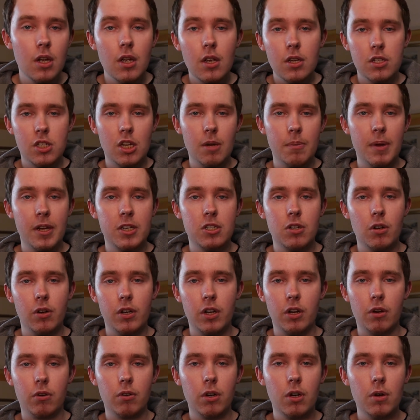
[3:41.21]
So you make sure
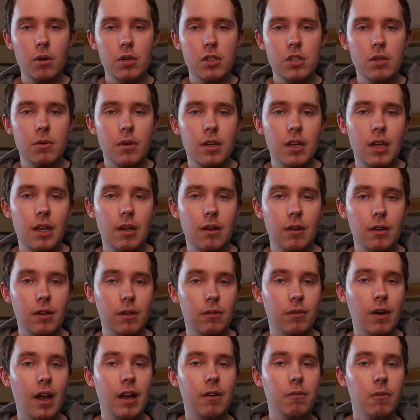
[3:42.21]
your crew are doing the
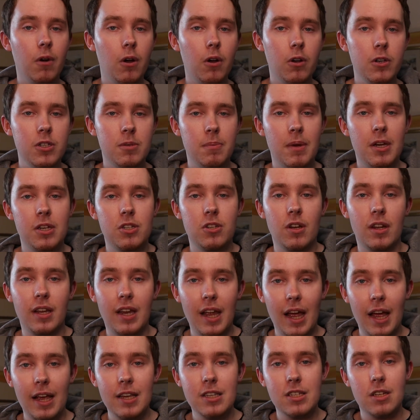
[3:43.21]
right roles, make sure the
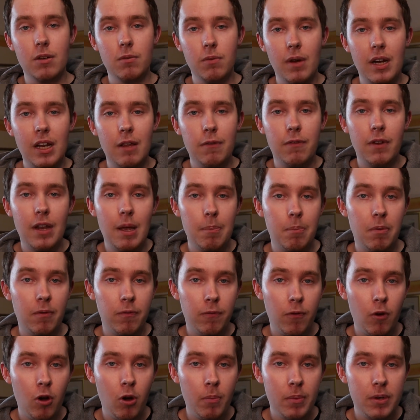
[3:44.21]
cast are ready for their
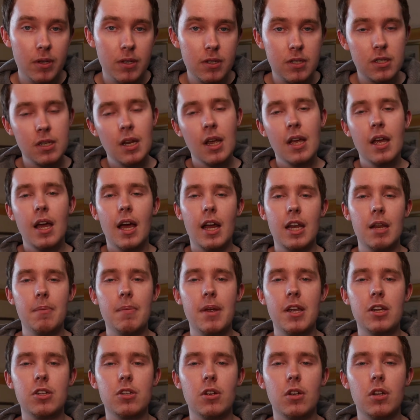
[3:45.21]
performance, and you
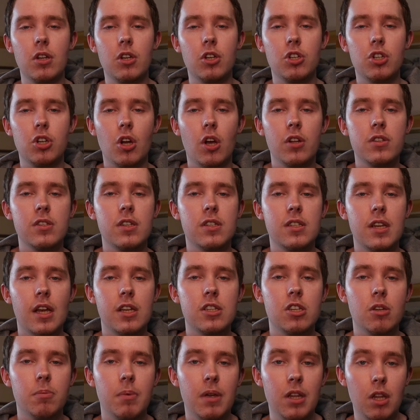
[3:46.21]
make sure that the shots are
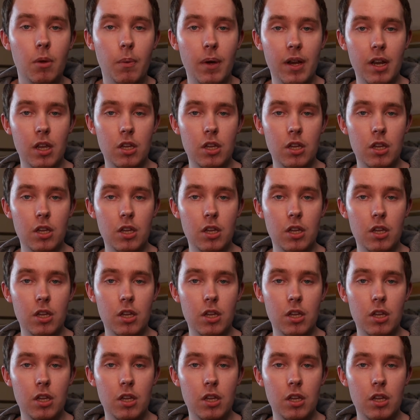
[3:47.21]
set up in the way that